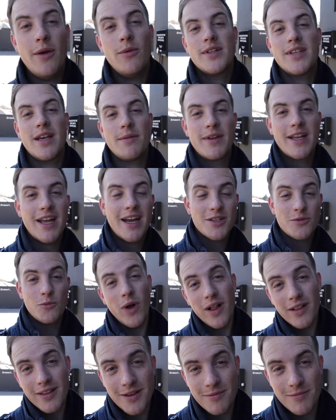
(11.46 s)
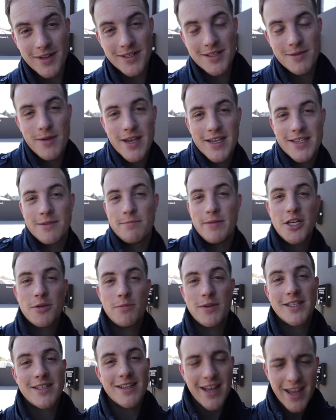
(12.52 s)
what's happening, guys? Welcome to
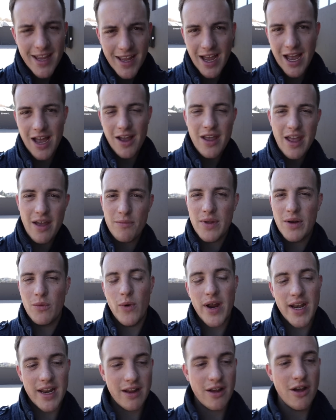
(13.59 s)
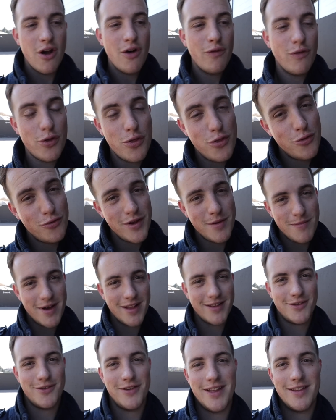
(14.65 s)
BasicBenjamin. Today I have been waiting for 3
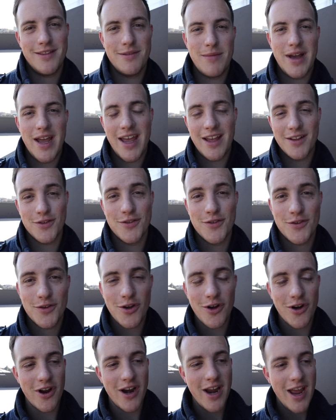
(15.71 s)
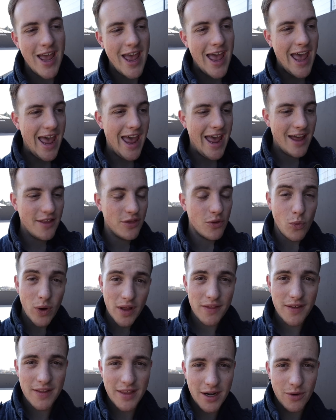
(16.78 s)
months to get my hands on this car, and the
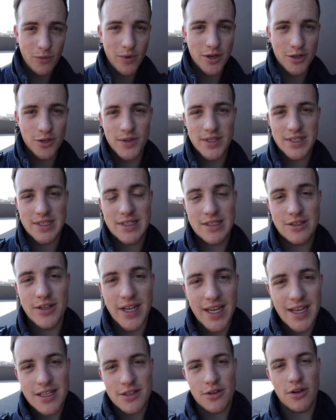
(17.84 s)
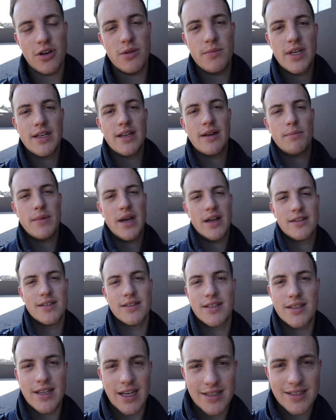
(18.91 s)
one thing that I want to do is today it's not going to be about
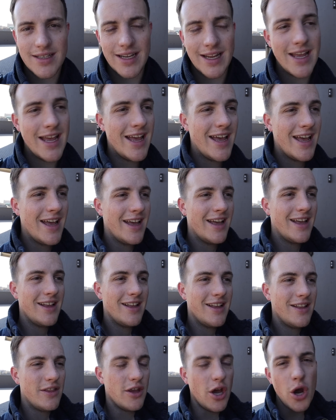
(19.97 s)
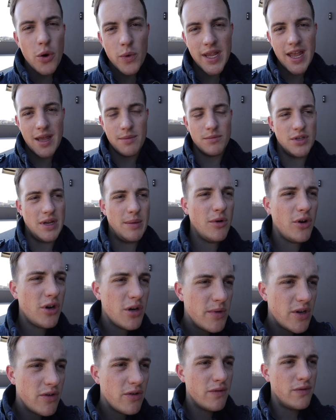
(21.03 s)
discussing the OEMs. I'm not
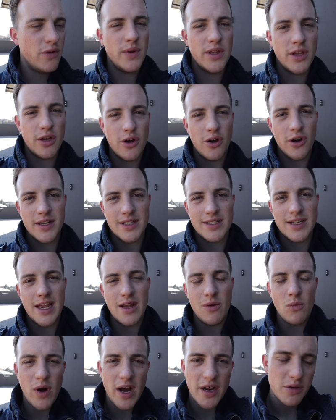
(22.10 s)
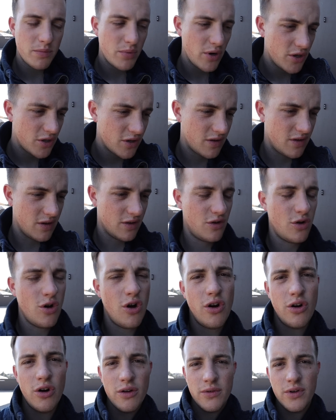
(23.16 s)
going to be reviewing the car and saying why to purchase this
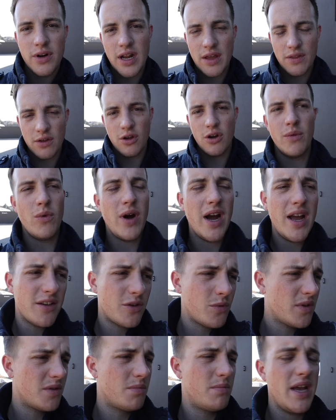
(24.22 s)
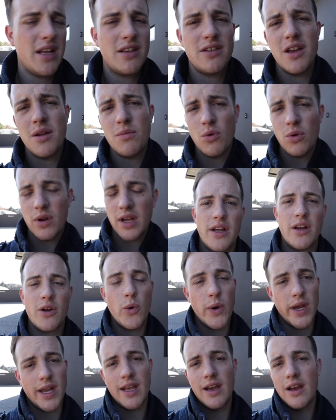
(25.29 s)
car over another car, why this one's better and more
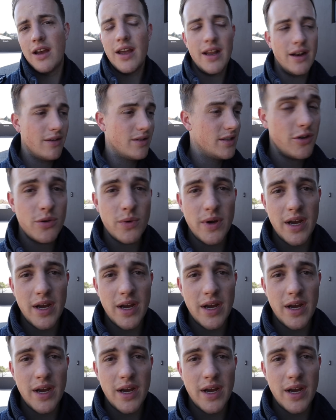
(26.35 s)
comfortable, quicker and 0 to